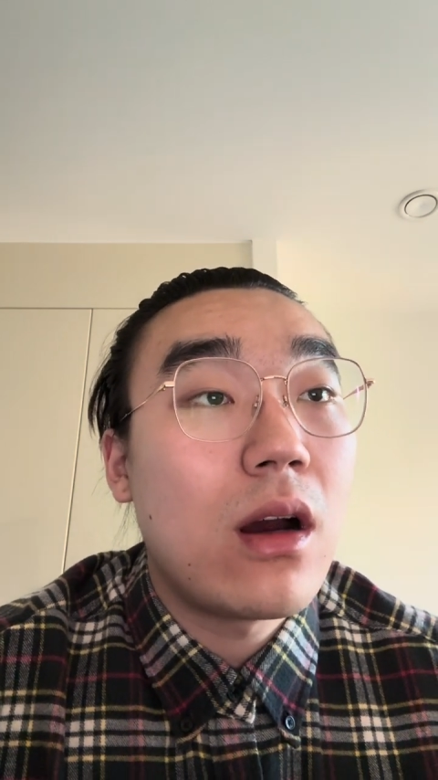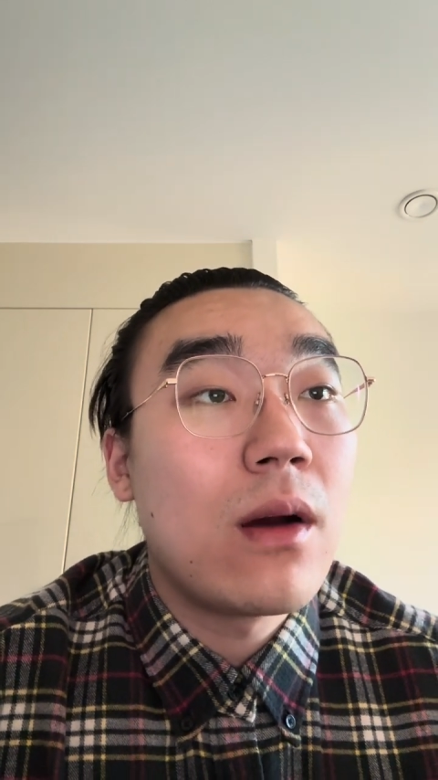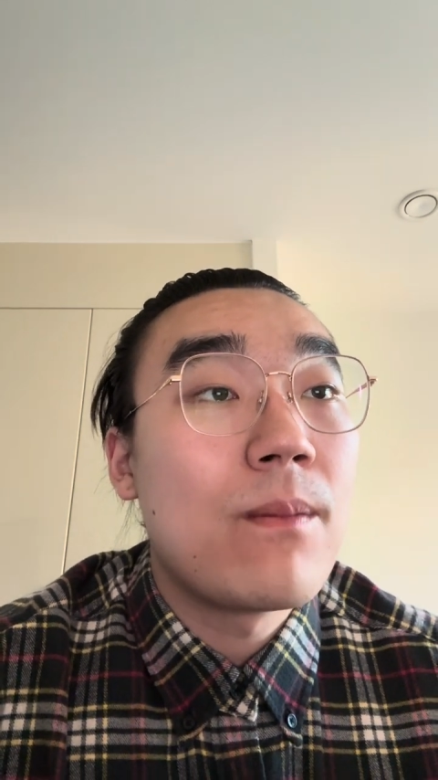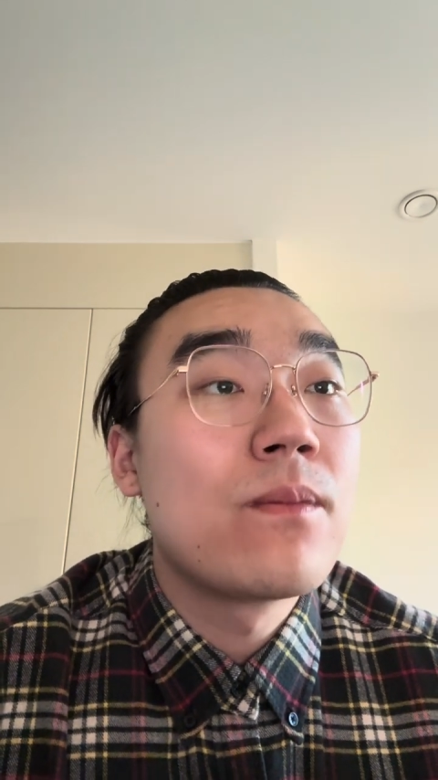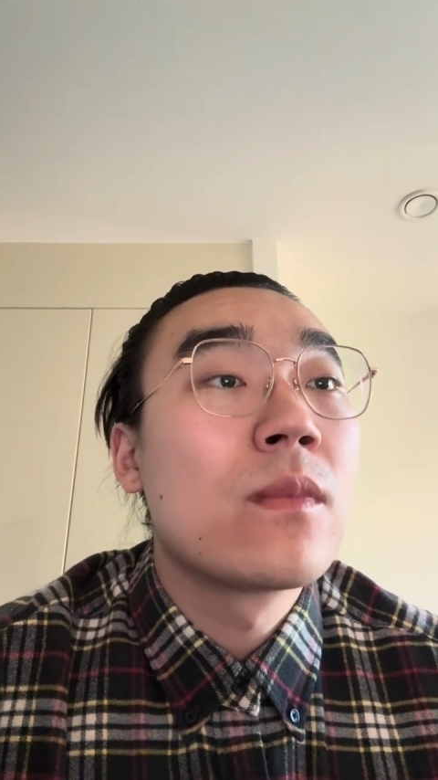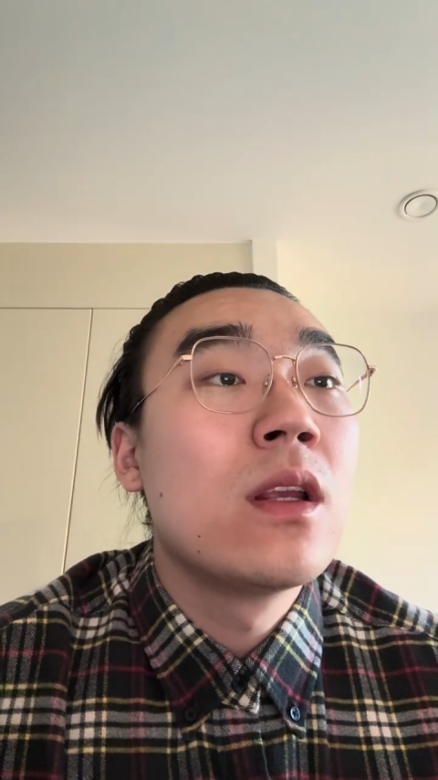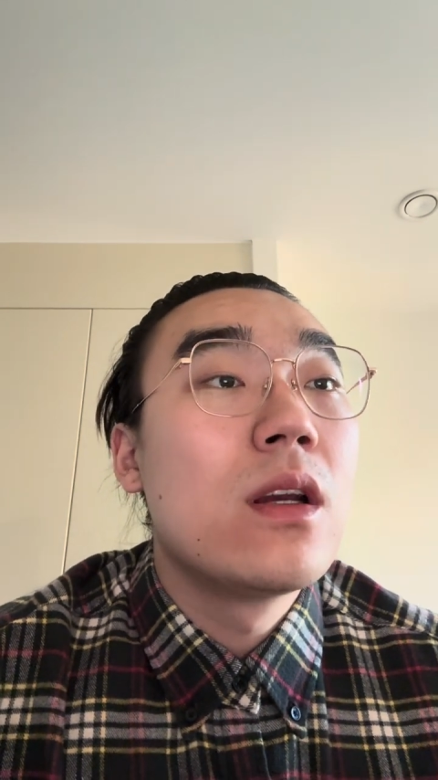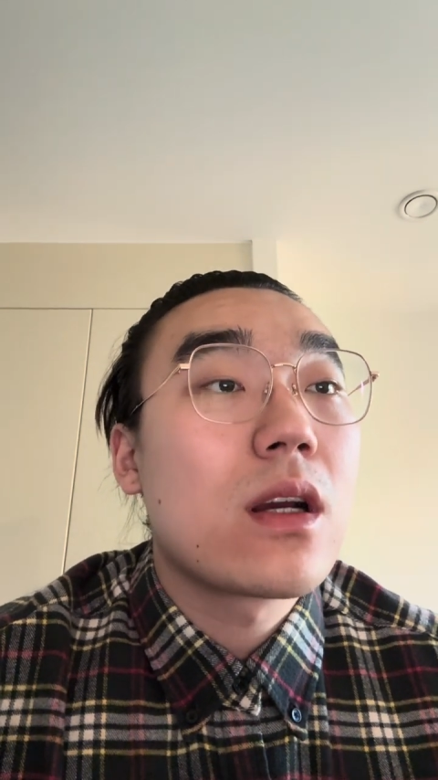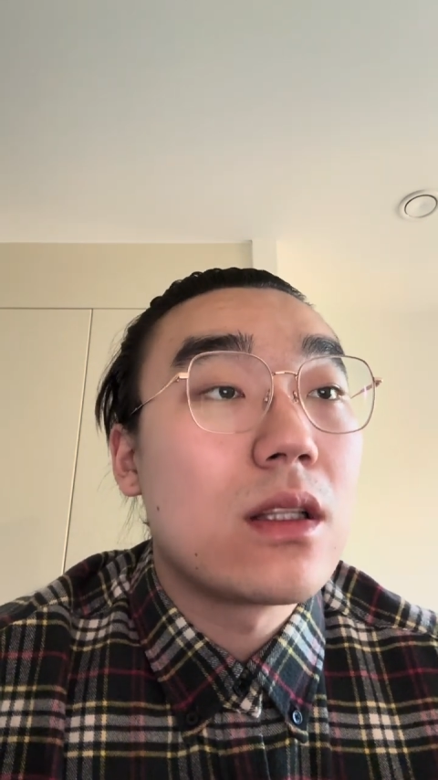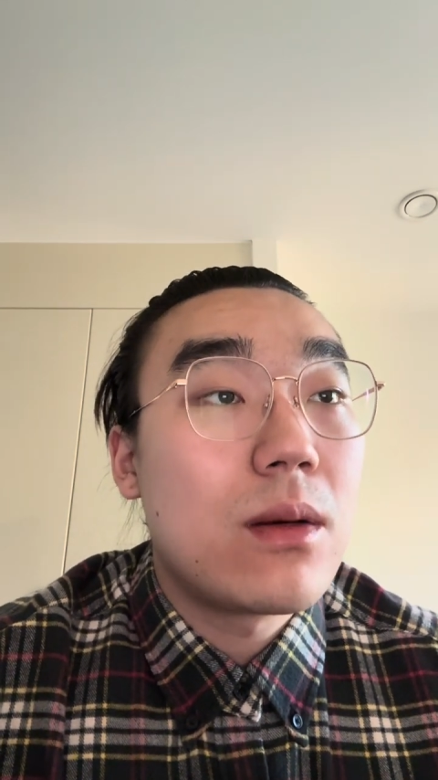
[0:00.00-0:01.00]
on
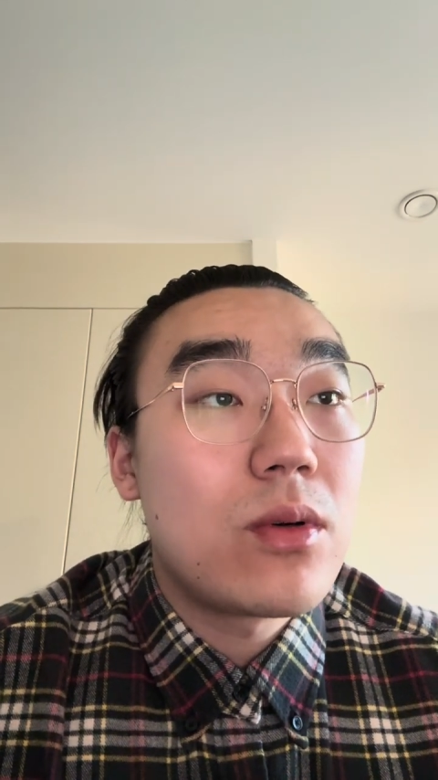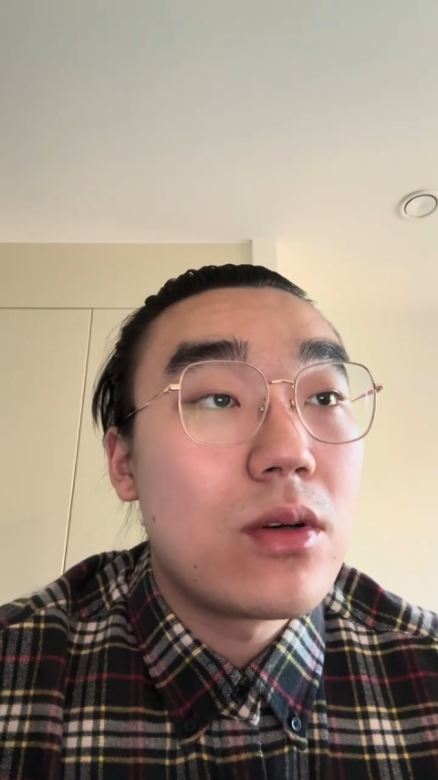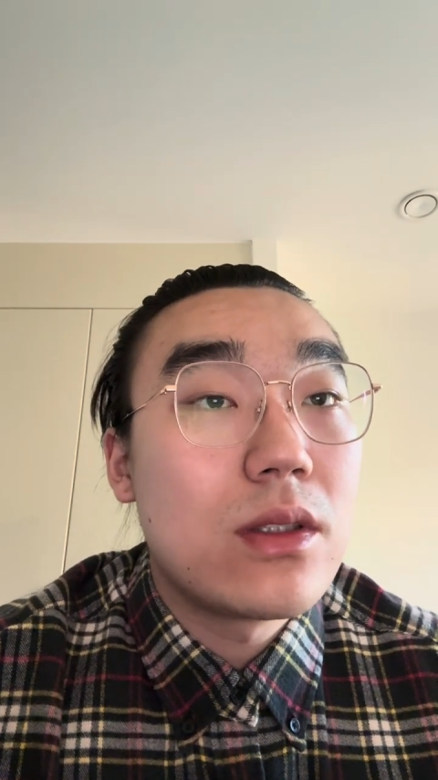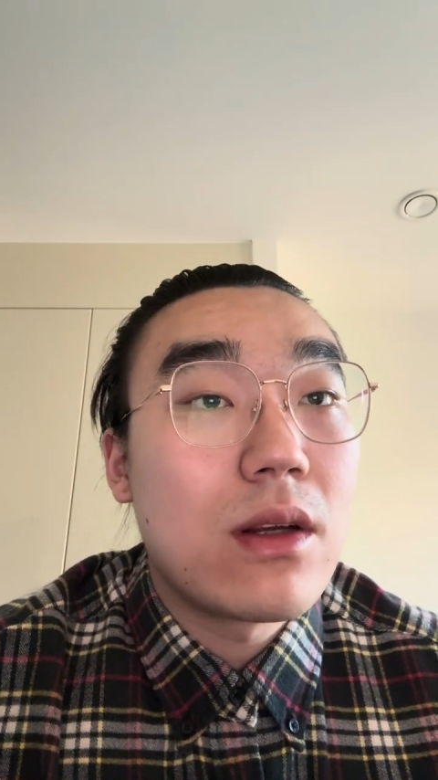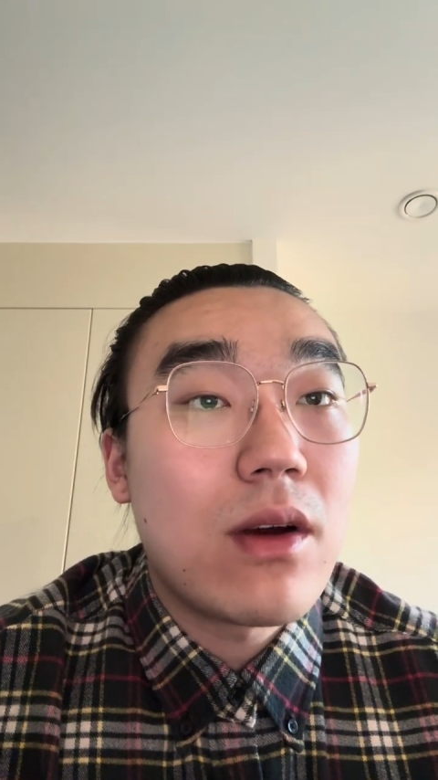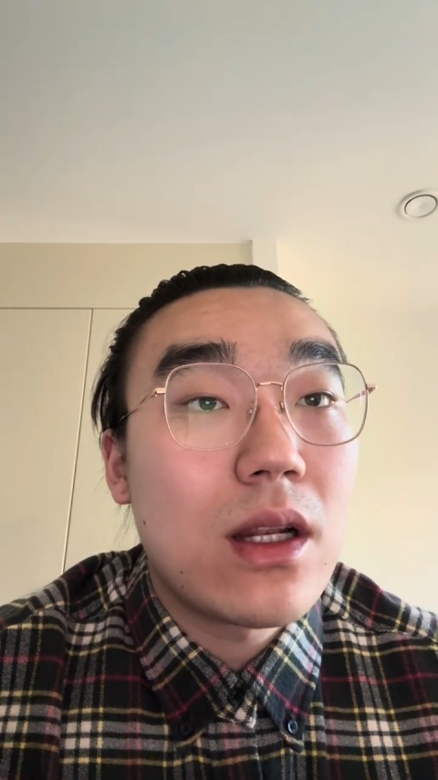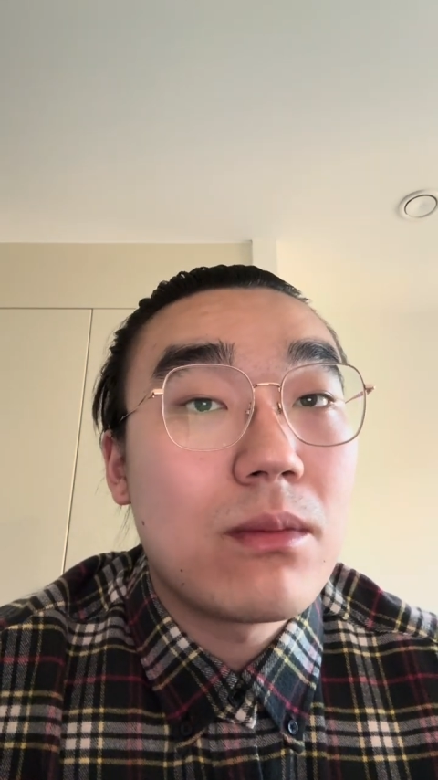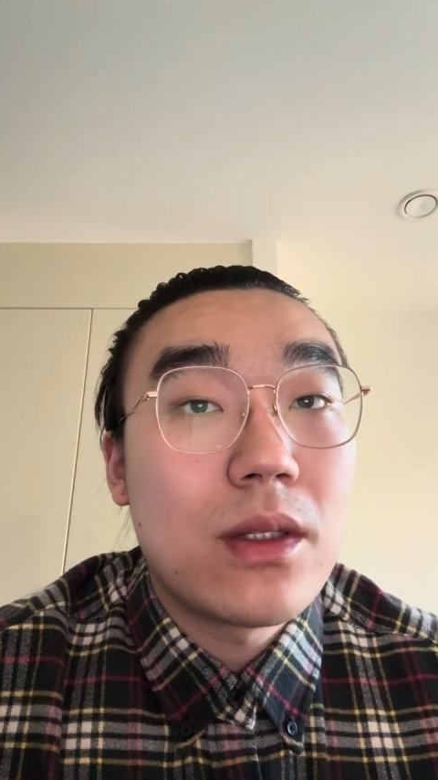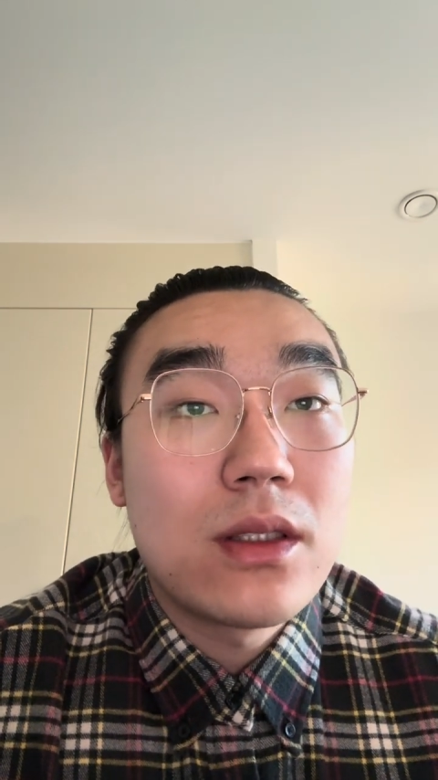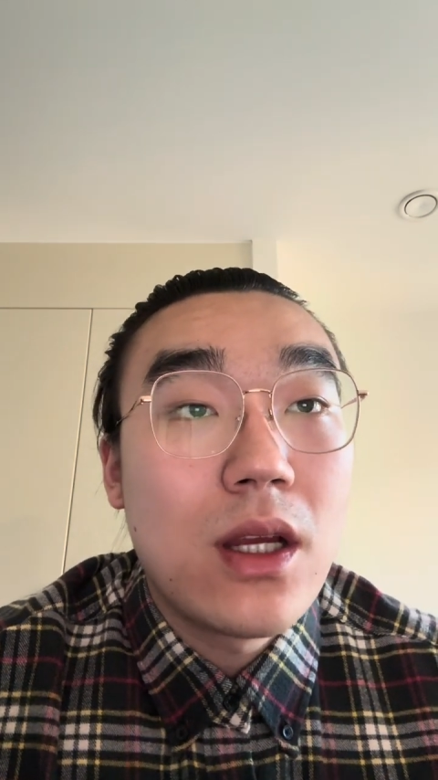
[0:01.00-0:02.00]
contemporary
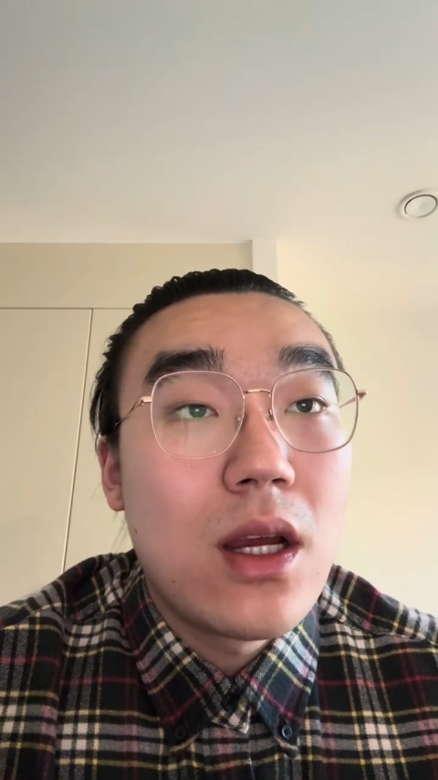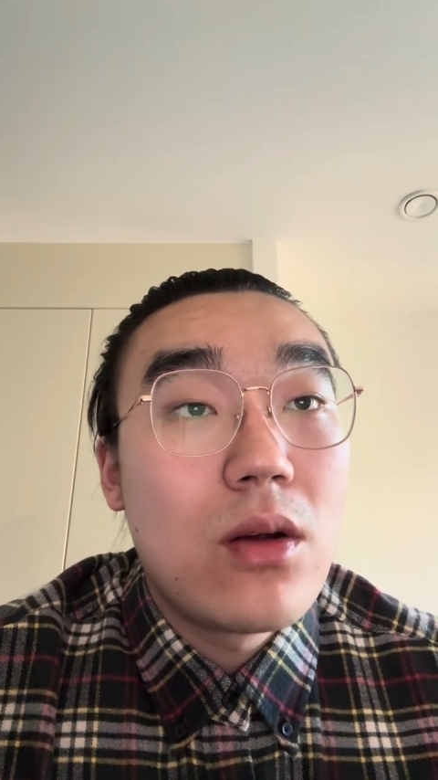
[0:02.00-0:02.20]
development.